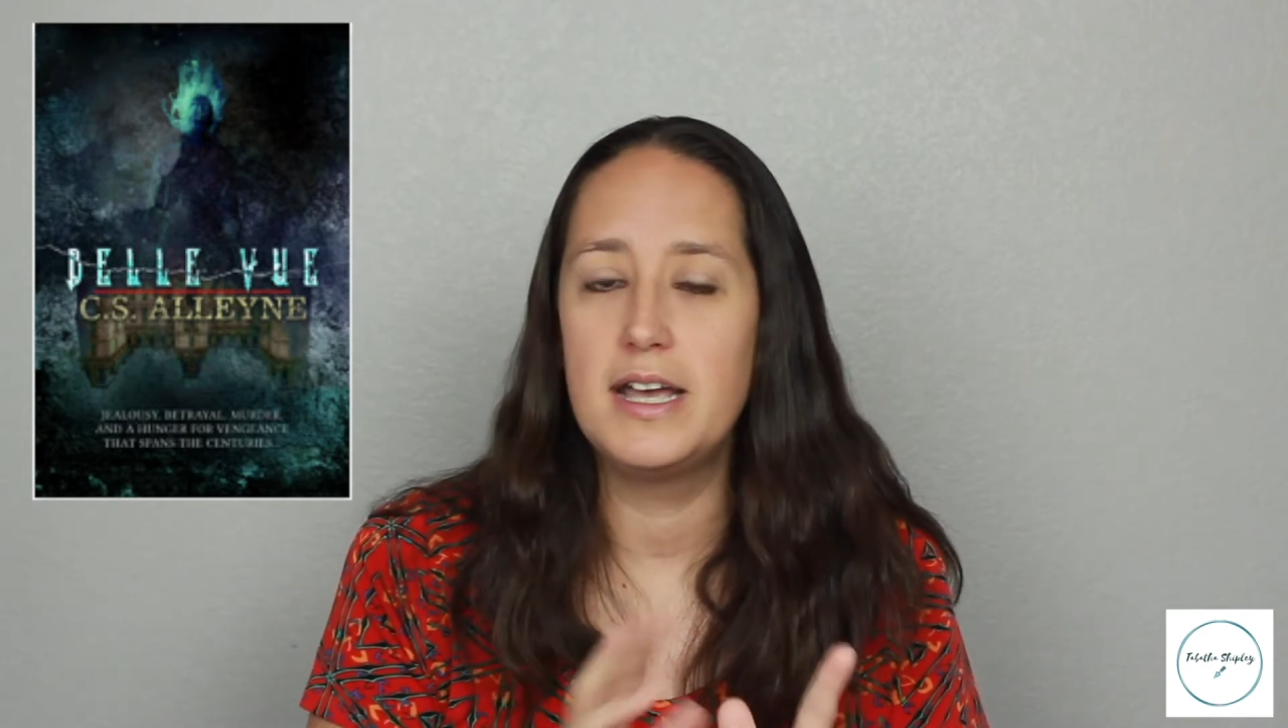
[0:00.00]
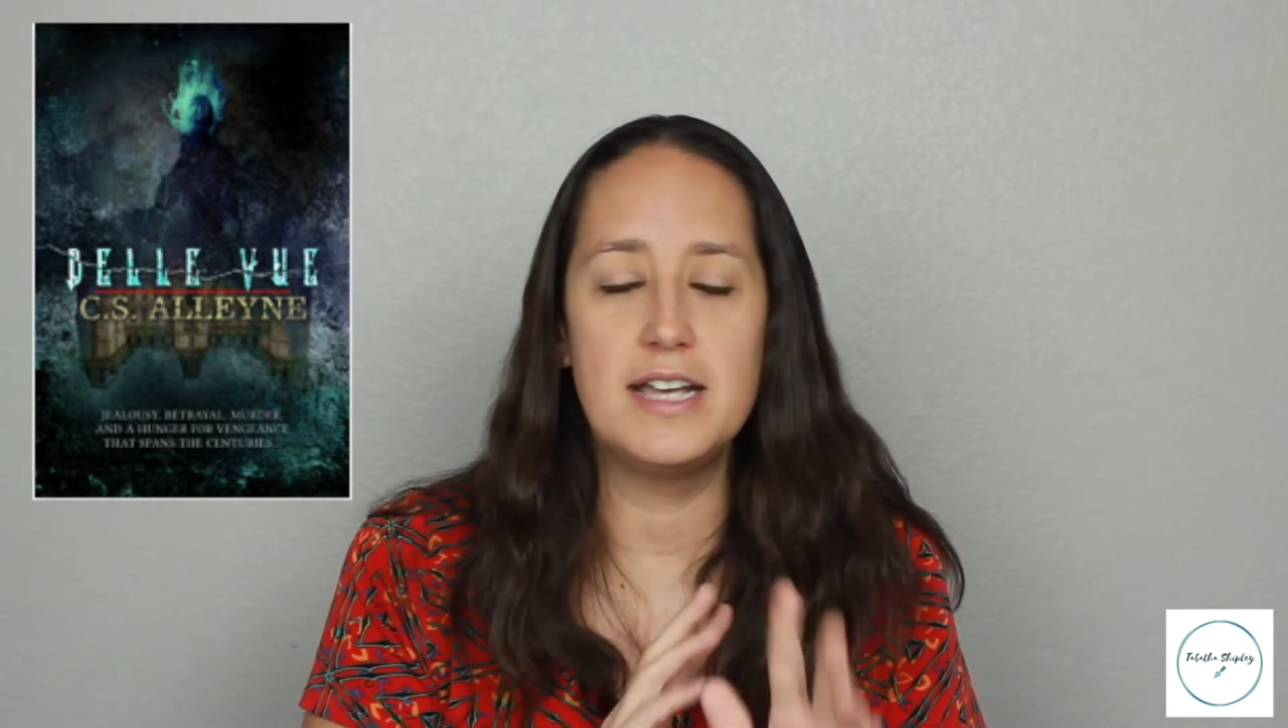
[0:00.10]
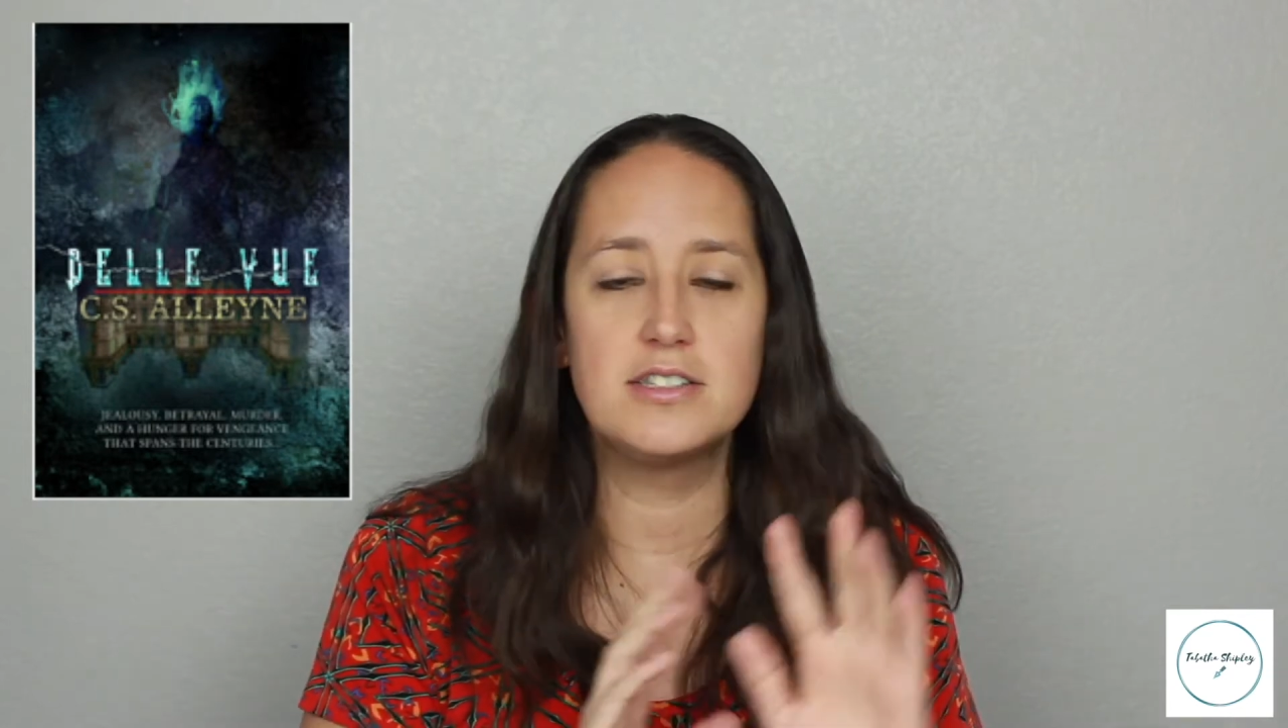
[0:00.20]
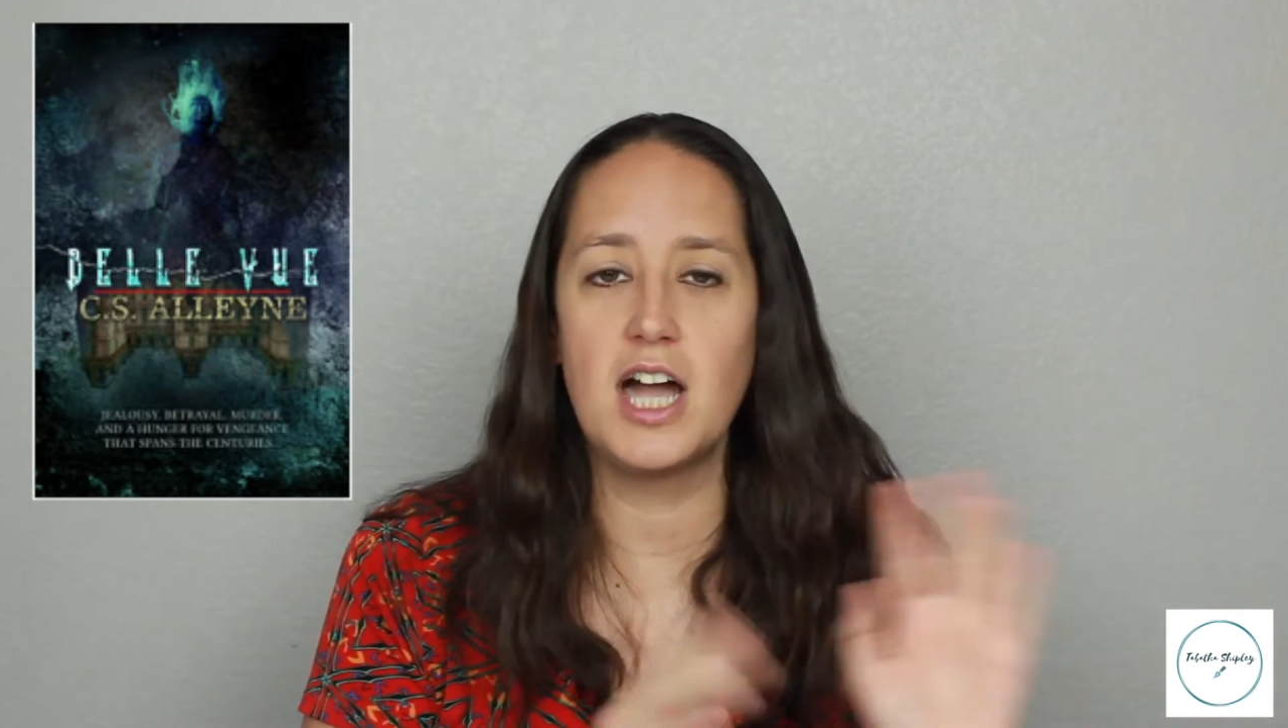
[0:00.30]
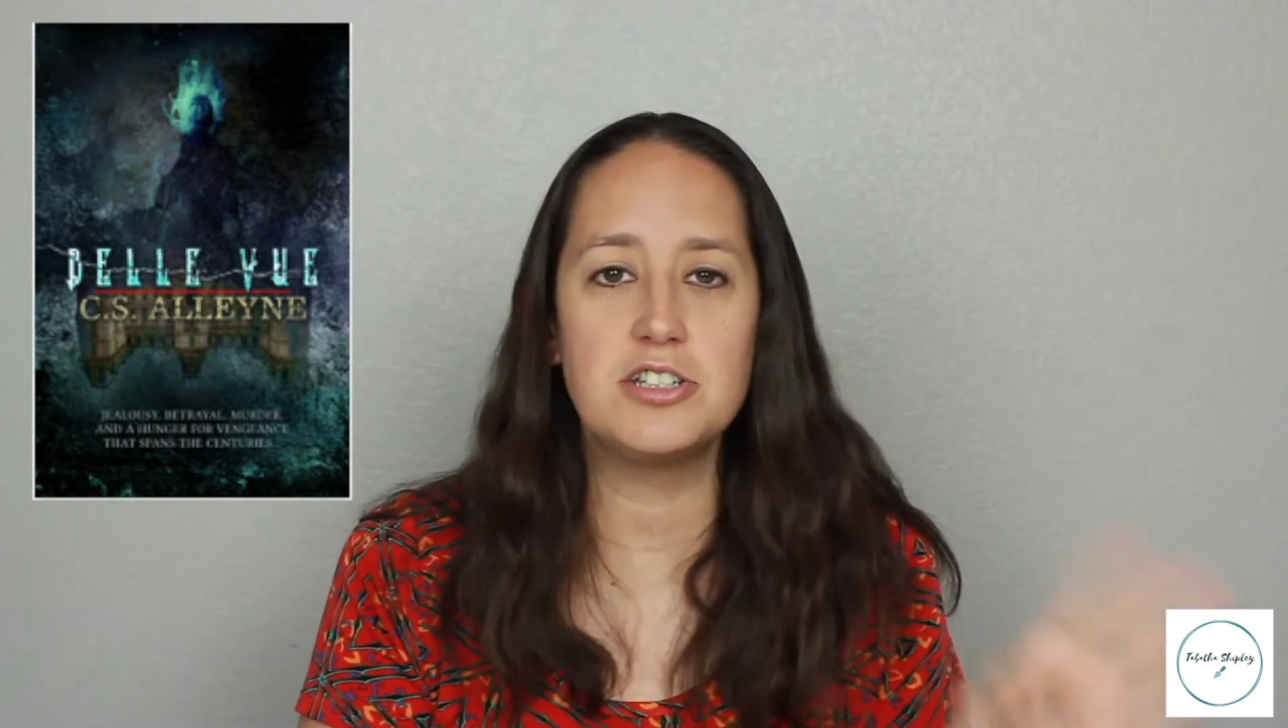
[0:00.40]

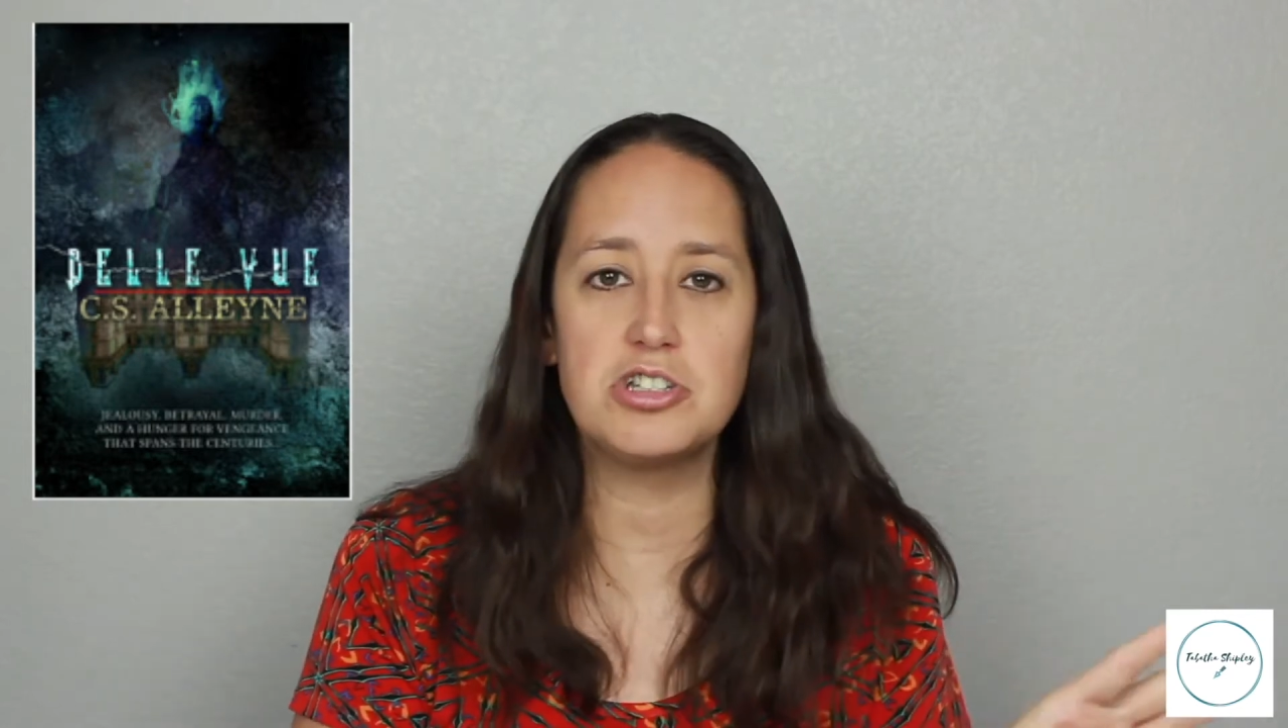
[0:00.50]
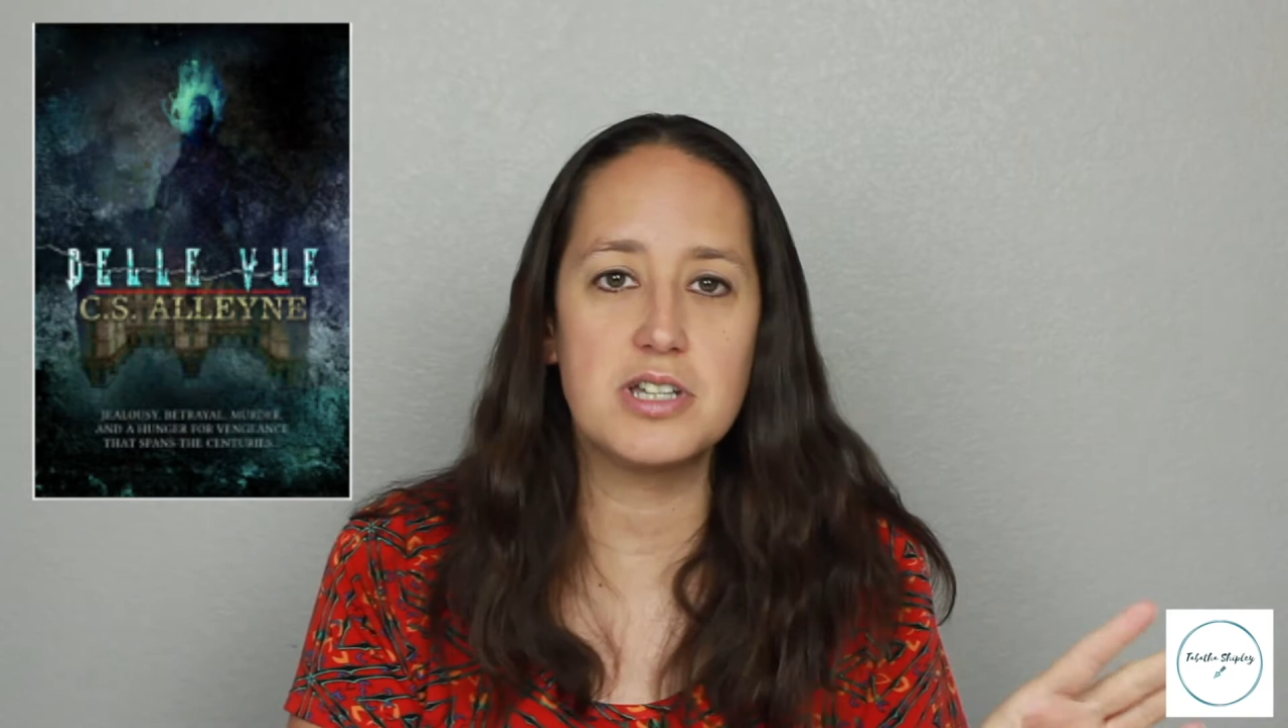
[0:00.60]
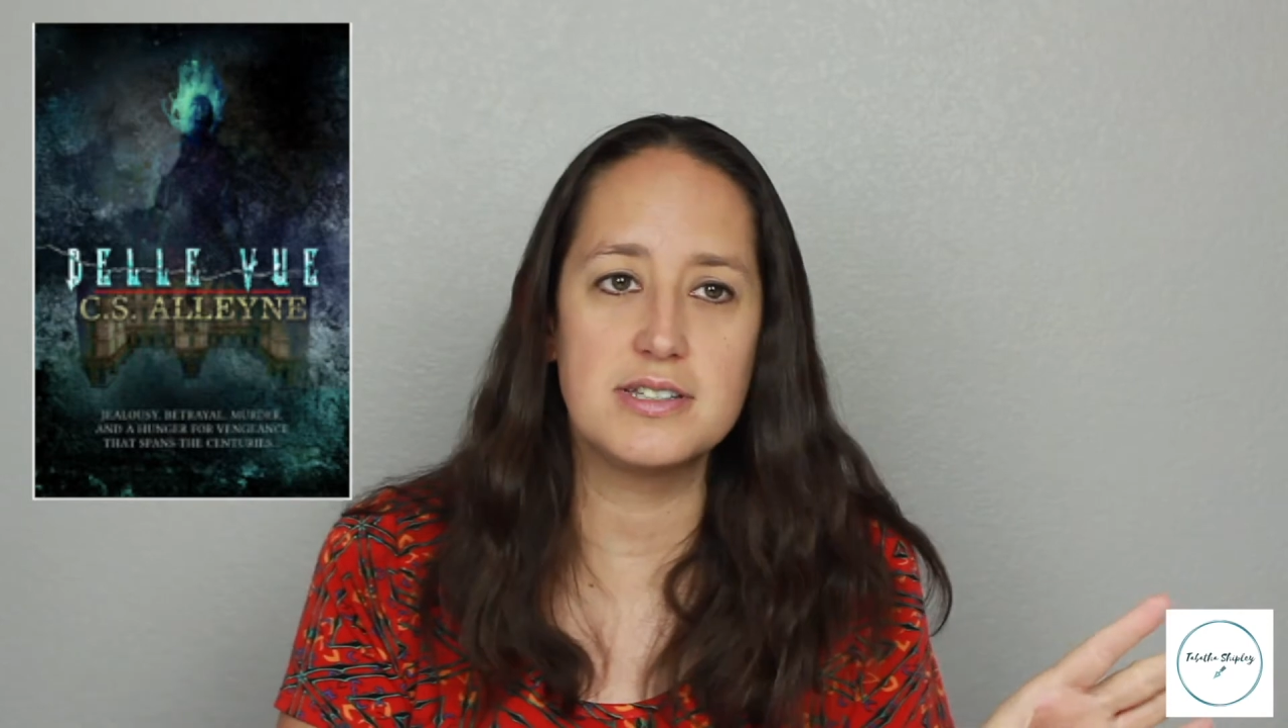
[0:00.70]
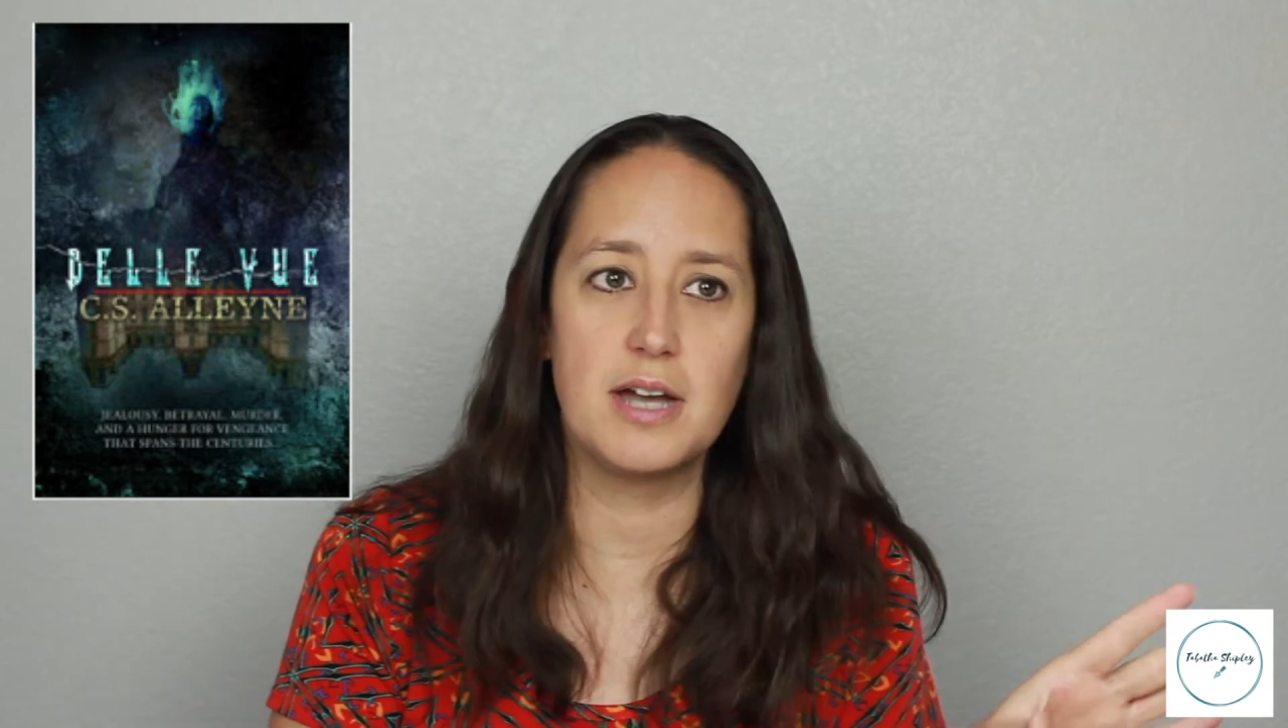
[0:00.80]
is not just because